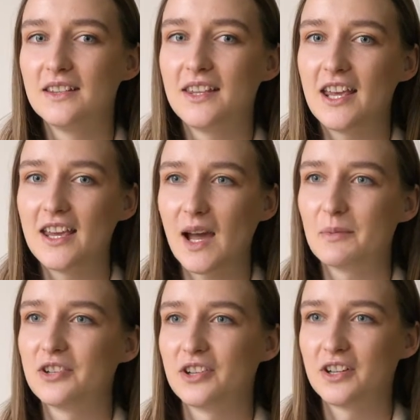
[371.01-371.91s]
they
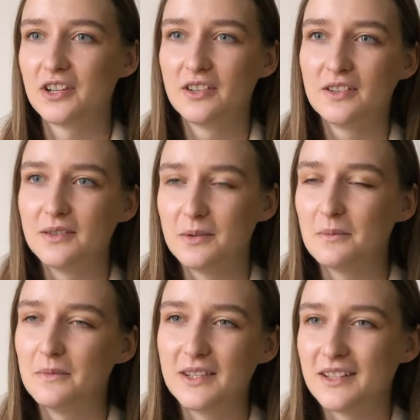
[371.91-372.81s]
capture
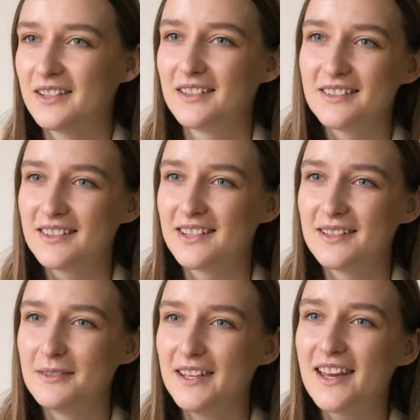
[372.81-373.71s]

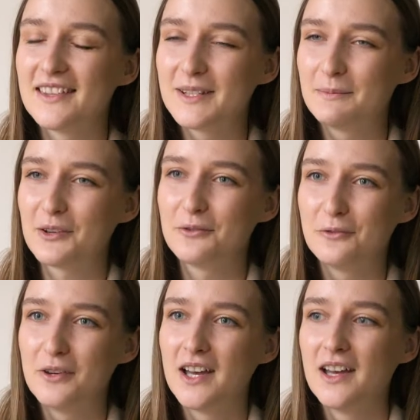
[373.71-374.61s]
the
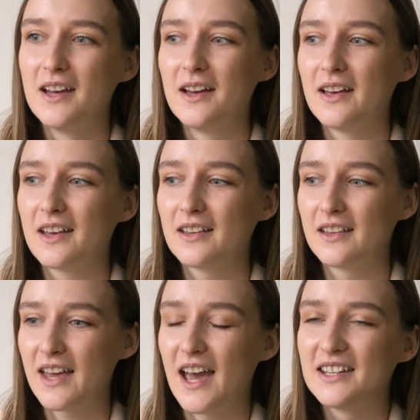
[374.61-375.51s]
special
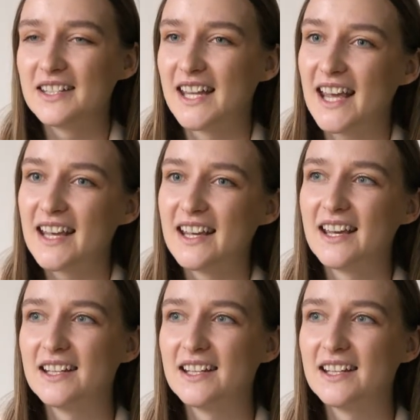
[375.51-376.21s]
kind of day.